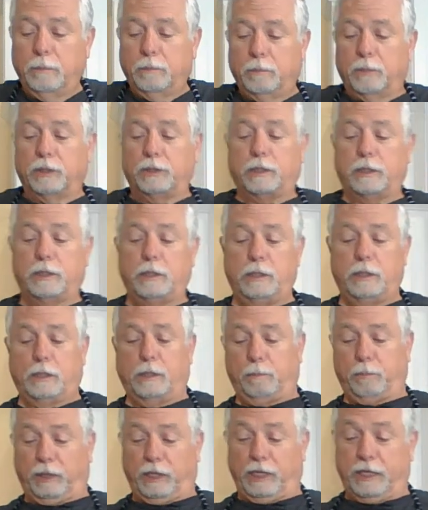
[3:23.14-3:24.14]
but
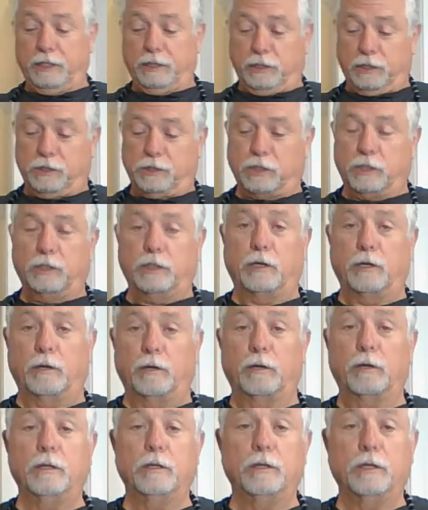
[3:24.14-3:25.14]
the plate that's in
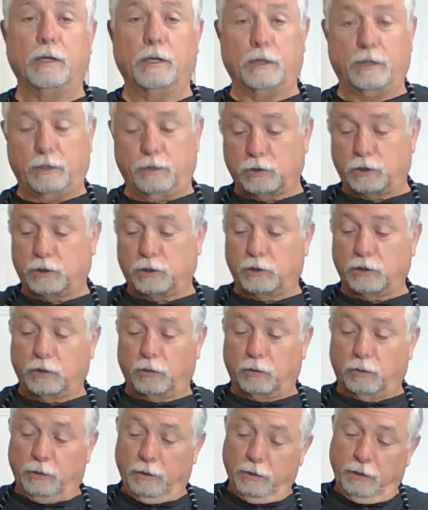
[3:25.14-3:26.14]
there, there's a
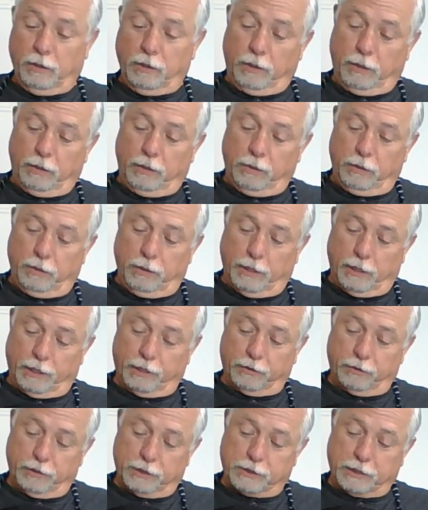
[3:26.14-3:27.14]
little
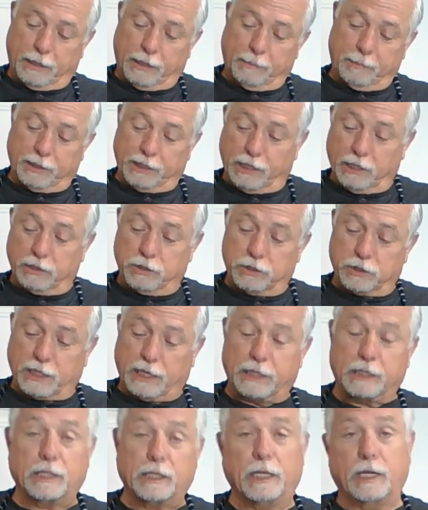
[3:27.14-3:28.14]
nut on the top of that. You
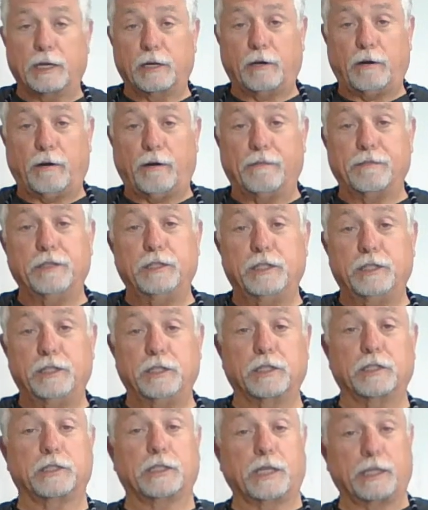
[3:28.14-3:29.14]
take that off, and then
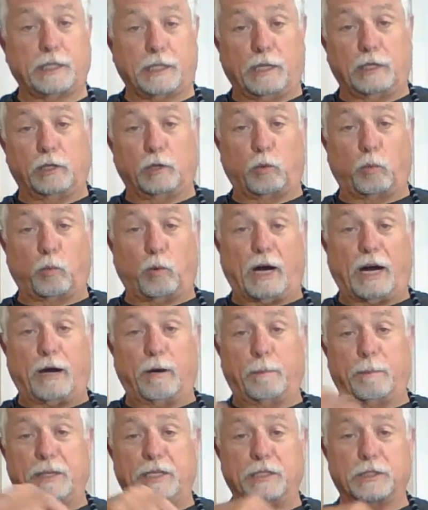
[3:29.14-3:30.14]
you can take that little
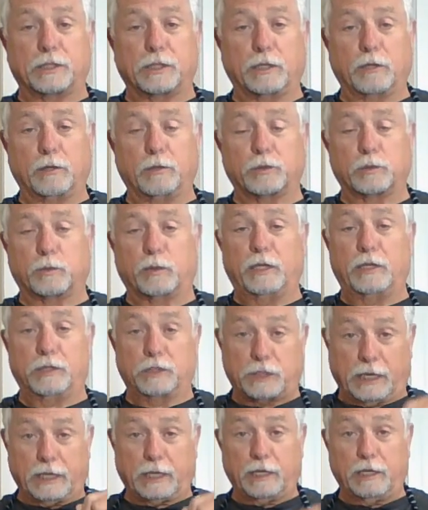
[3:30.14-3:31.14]
wire piece that goes around,
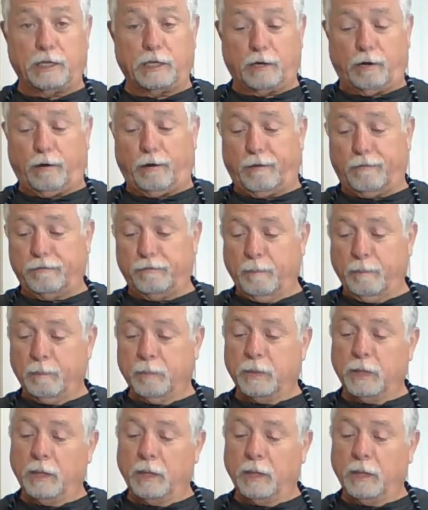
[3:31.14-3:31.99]
take it off,